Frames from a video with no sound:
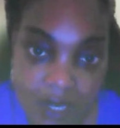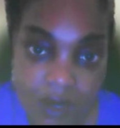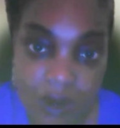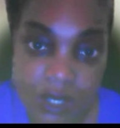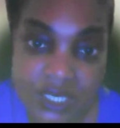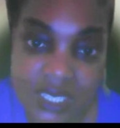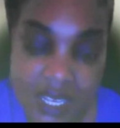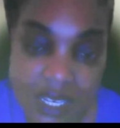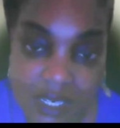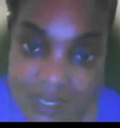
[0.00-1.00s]
are
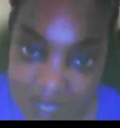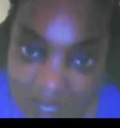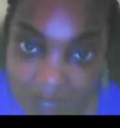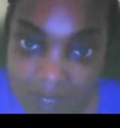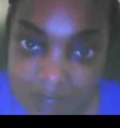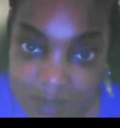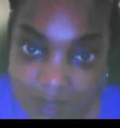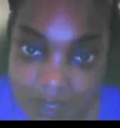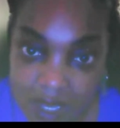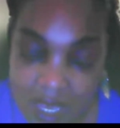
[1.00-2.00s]
selling these
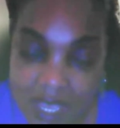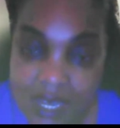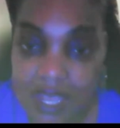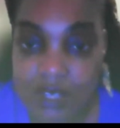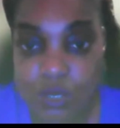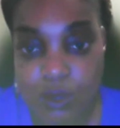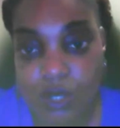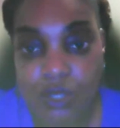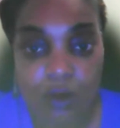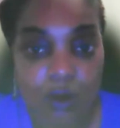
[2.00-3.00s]
guns are not doing
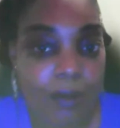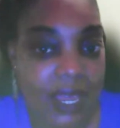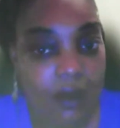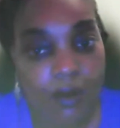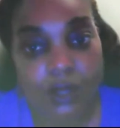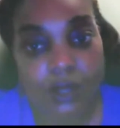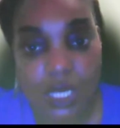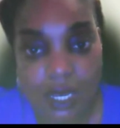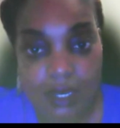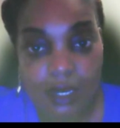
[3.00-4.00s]
a thorough background
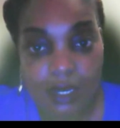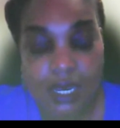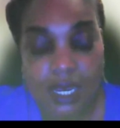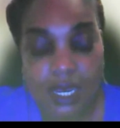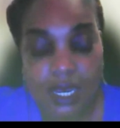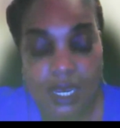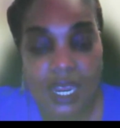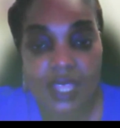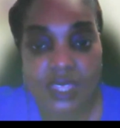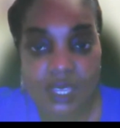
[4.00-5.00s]
check. And
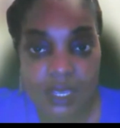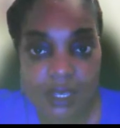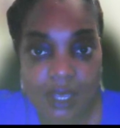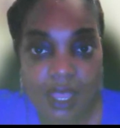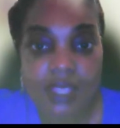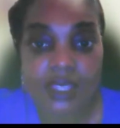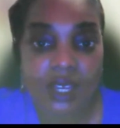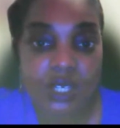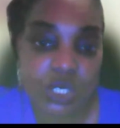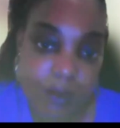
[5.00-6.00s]
I think
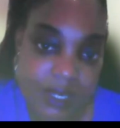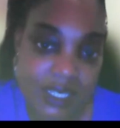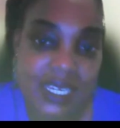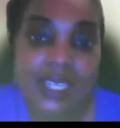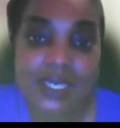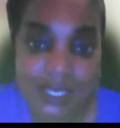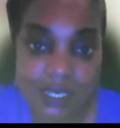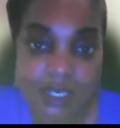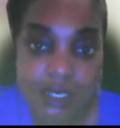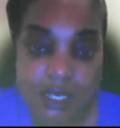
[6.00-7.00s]
there should be
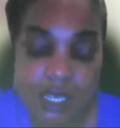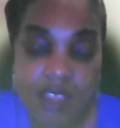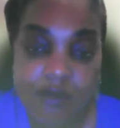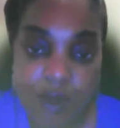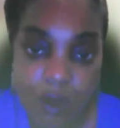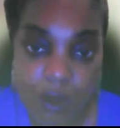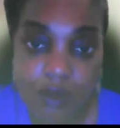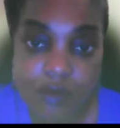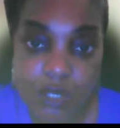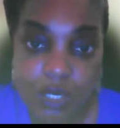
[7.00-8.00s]
testing
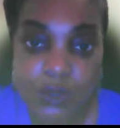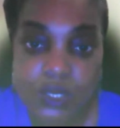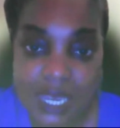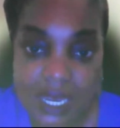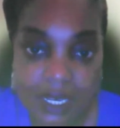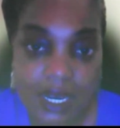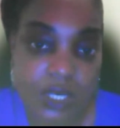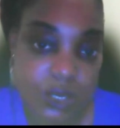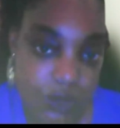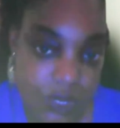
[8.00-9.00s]
involved,
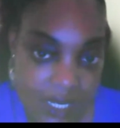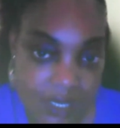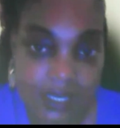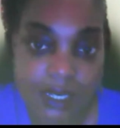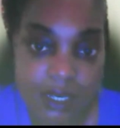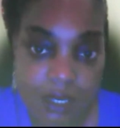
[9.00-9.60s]
psychological testing